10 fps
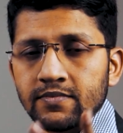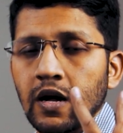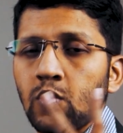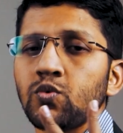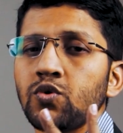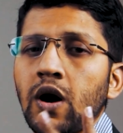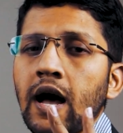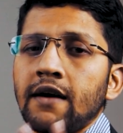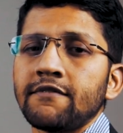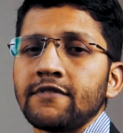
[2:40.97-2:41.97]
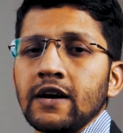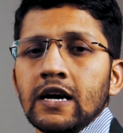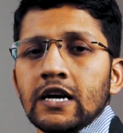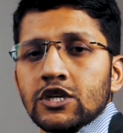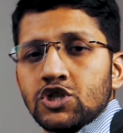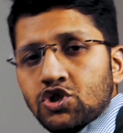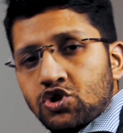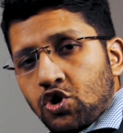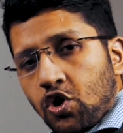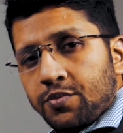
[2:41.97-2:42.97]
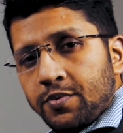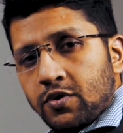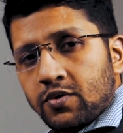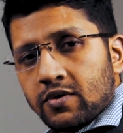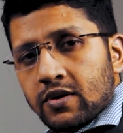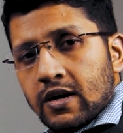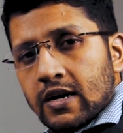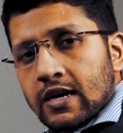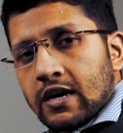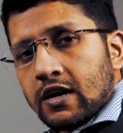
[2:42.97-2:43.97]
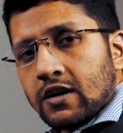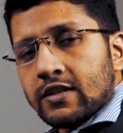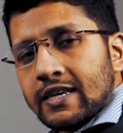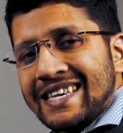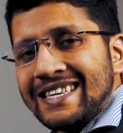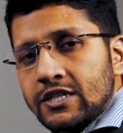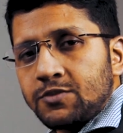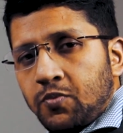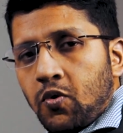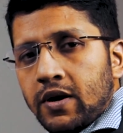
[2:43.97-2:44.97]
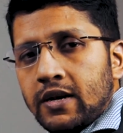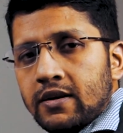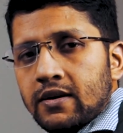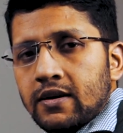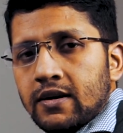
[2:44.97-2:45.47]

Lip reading: Now you have Scorpio on the east point